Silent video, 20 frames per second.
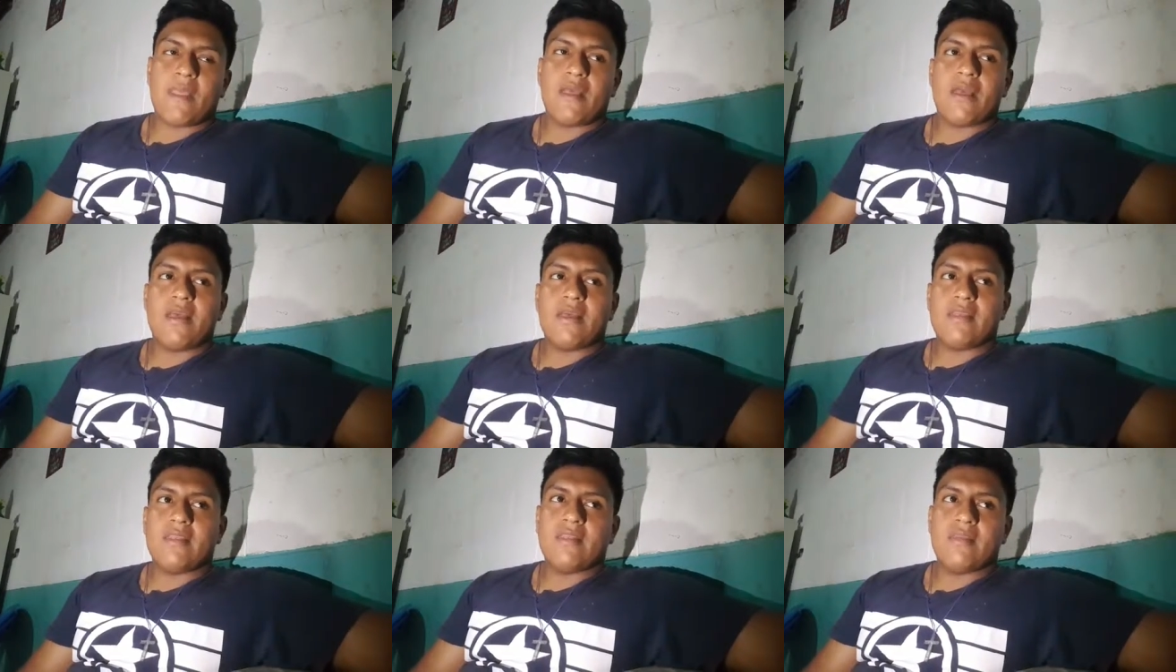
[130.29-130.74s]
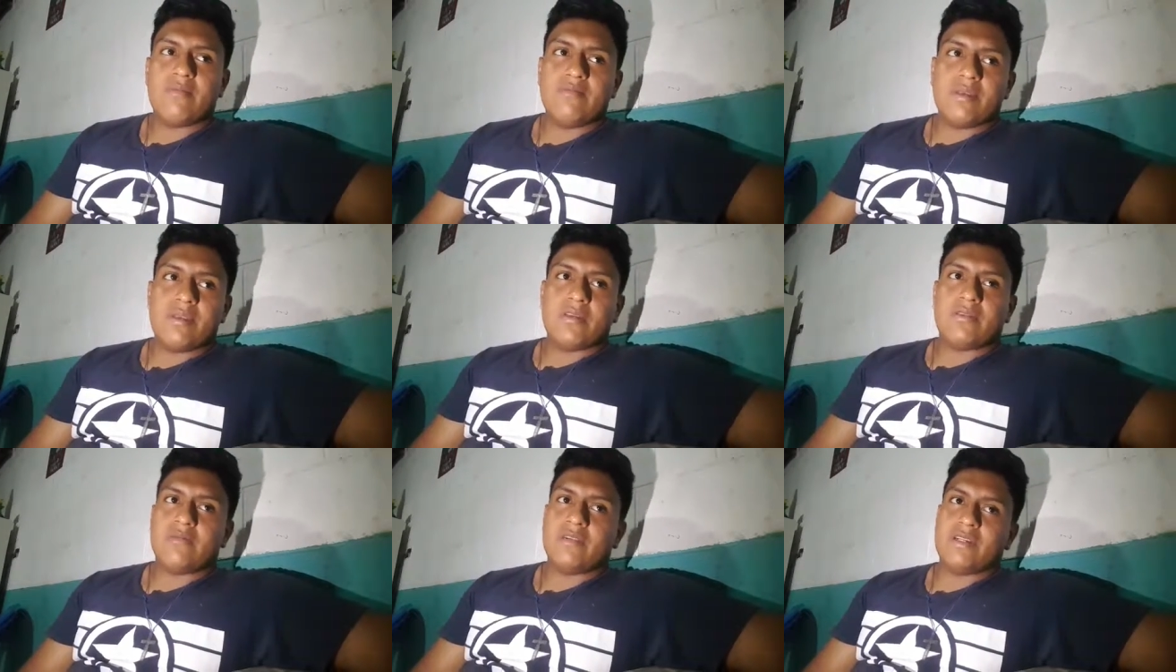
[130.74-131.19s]
And the
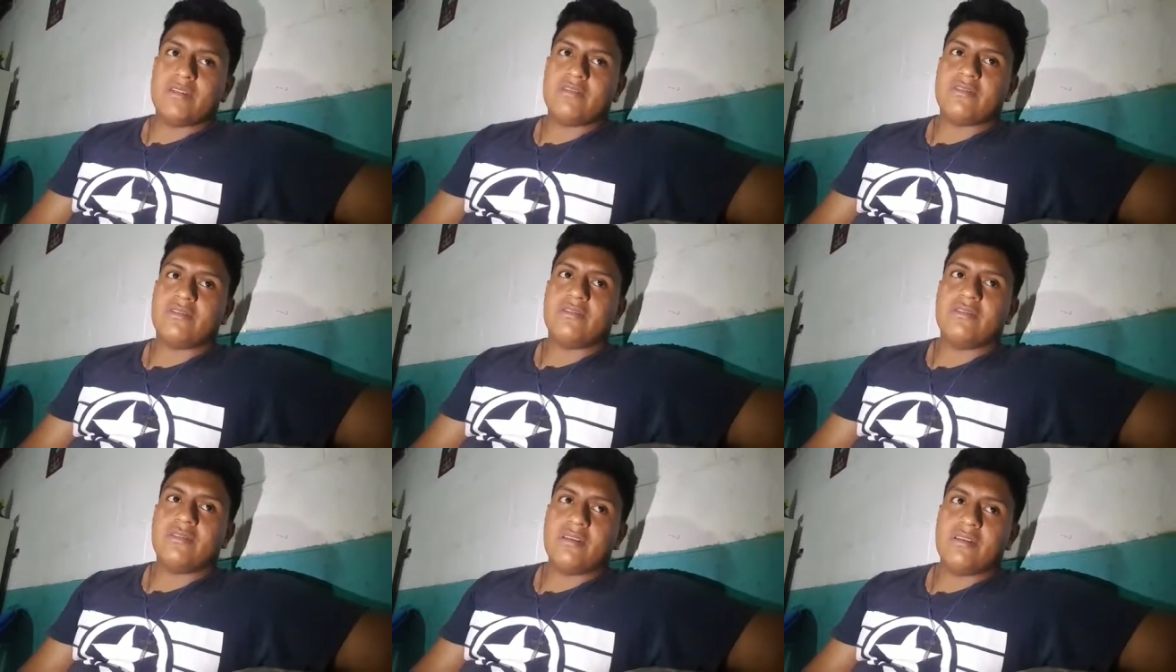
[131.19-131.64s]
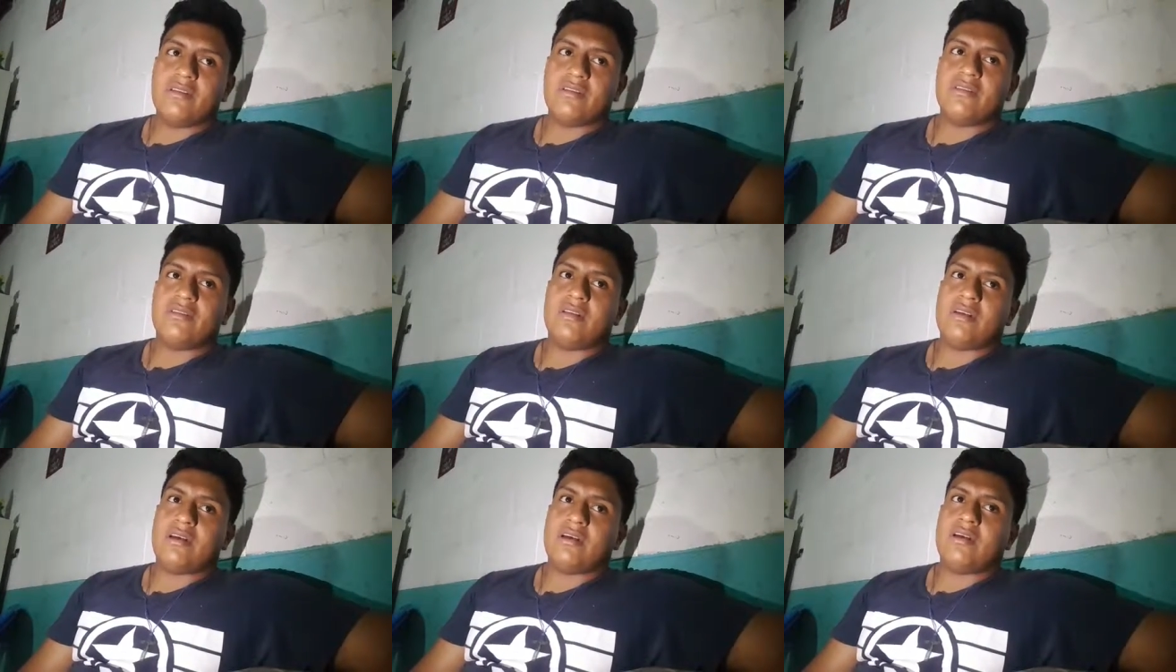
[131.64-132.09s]
big reason
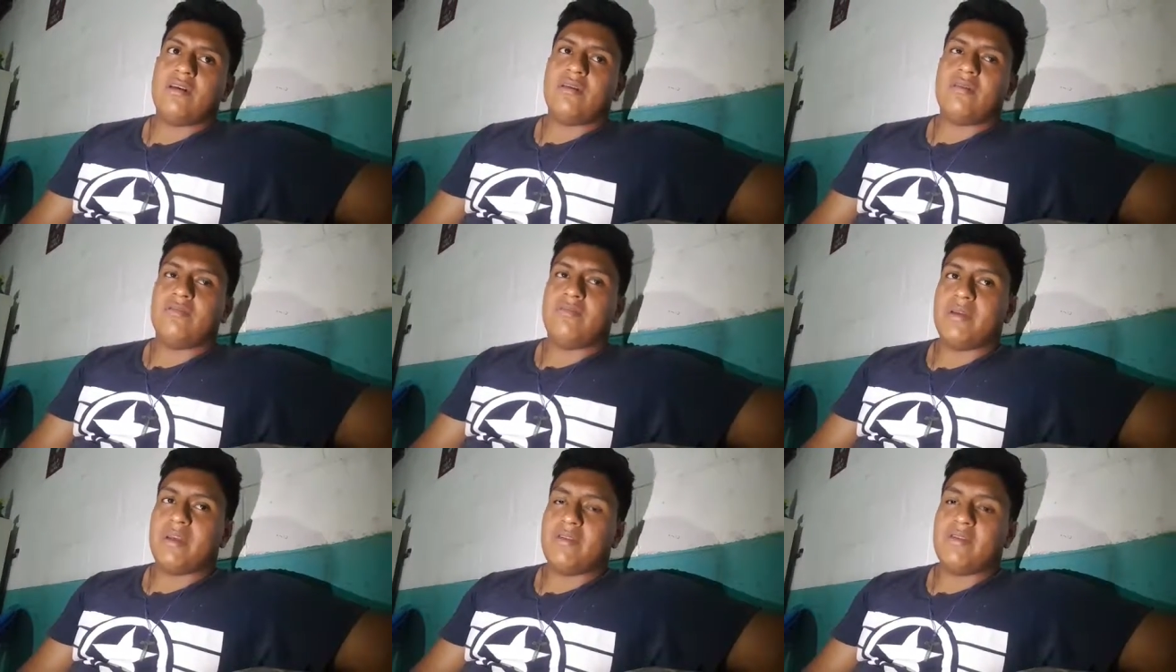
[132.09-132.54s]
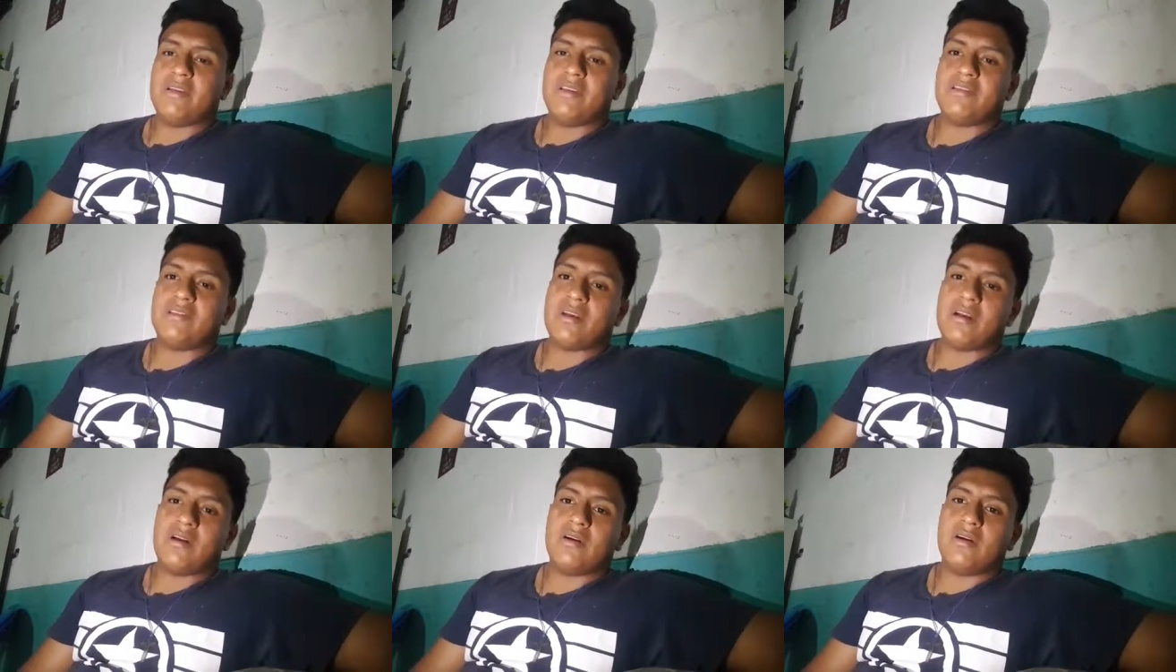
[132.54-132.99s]
is that
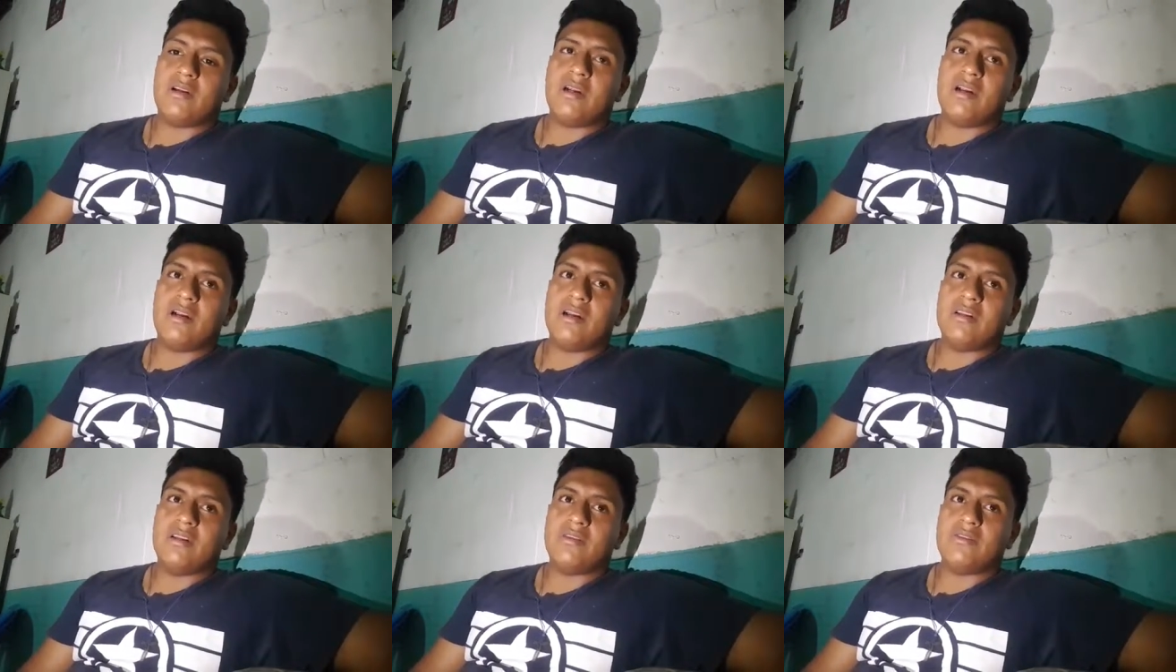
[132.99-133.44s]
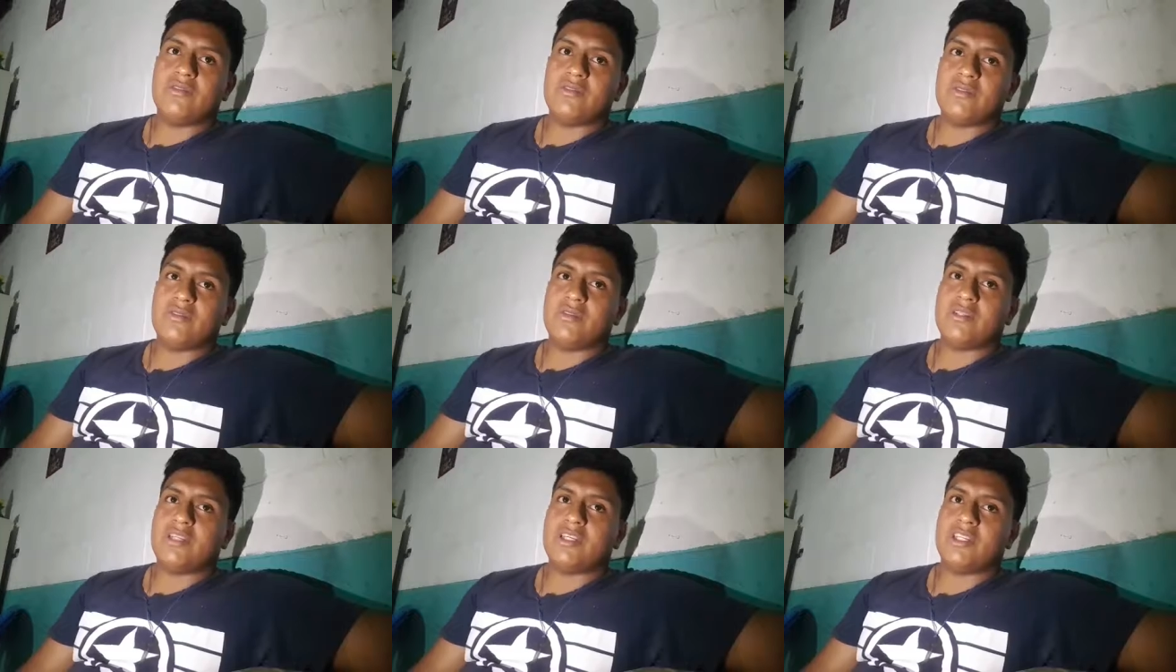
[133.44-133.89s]
parents are
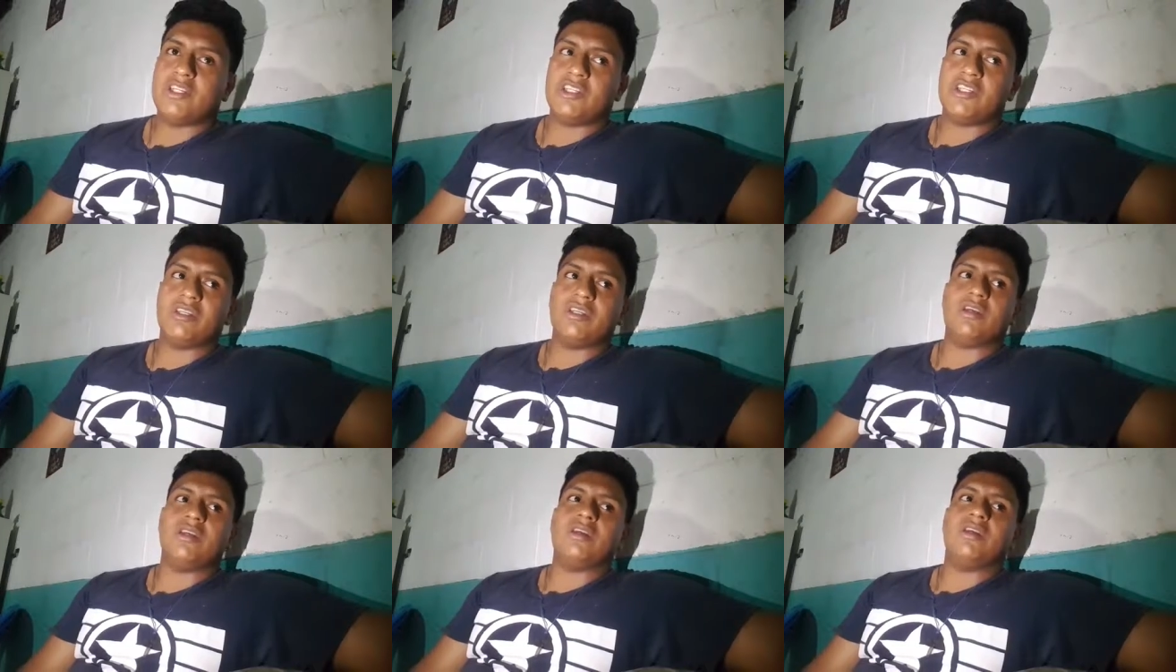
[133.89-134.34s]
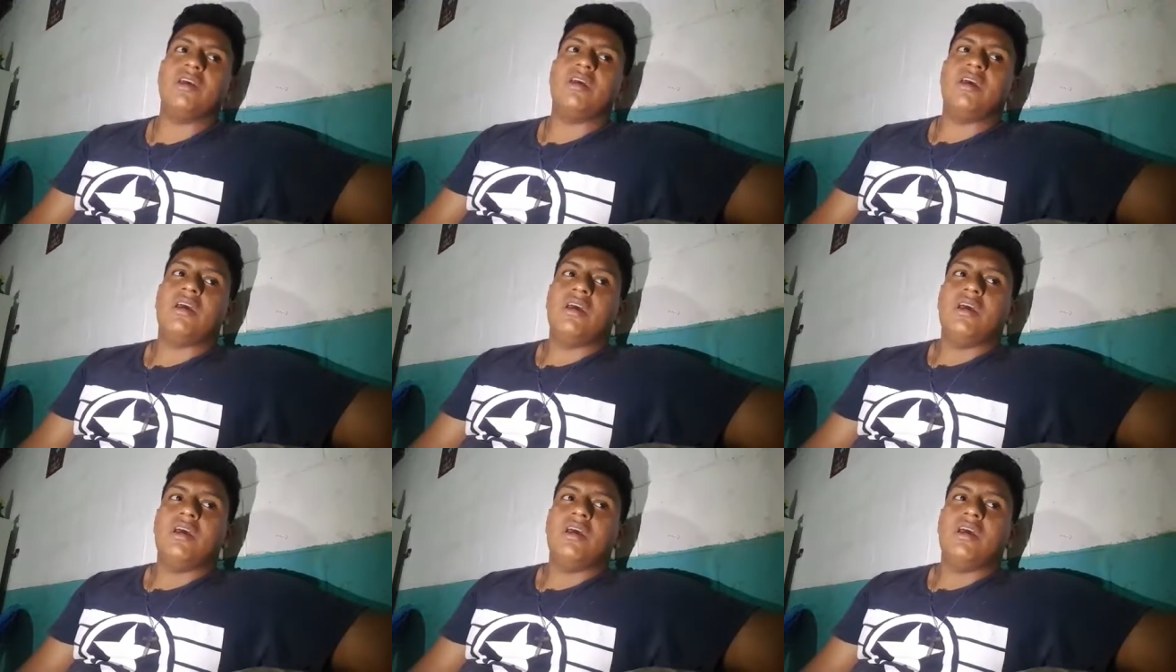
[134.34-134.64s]
used to teaching